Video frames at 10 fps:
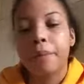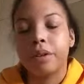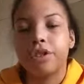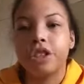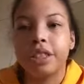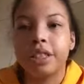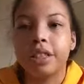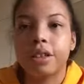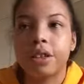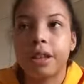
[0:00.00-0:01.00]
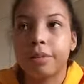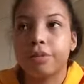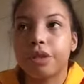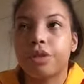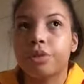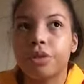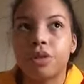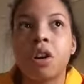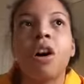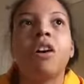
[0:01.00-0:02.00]
But she did a collaboration
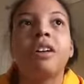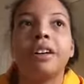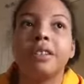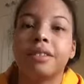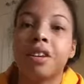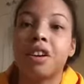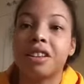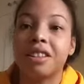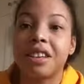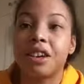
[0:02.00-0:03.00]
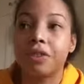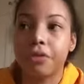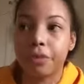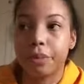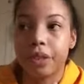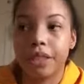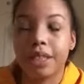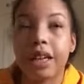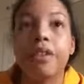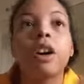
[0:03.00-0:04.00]
with Tarte and herself did it
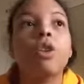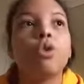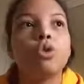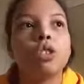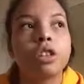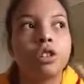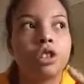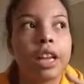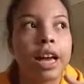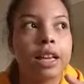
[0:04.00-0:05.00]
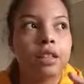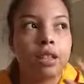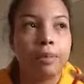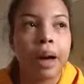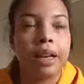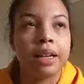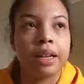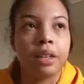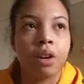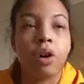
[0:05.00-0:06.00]
together. Also, she has the palette
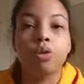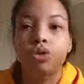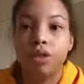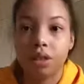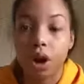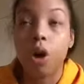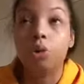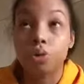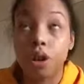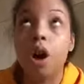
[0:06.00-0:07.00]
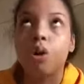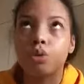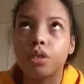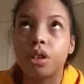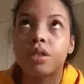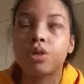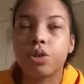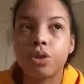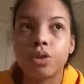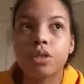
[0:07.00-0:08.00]
in Ulta, Ulta
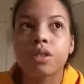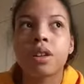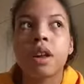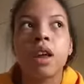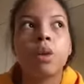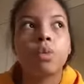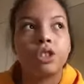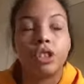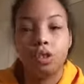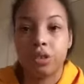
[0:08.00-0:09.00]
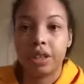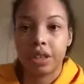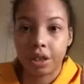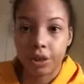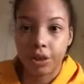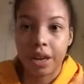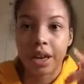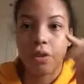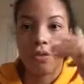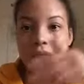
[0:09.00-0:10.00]
stores, which is not in the
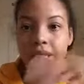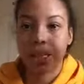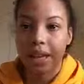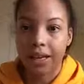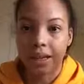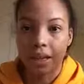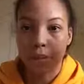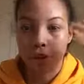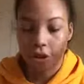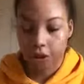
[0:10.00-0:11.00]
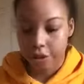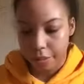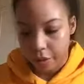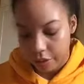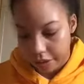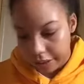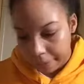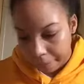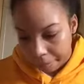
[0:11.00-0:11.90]
UK. Obviously, that's in America mostly.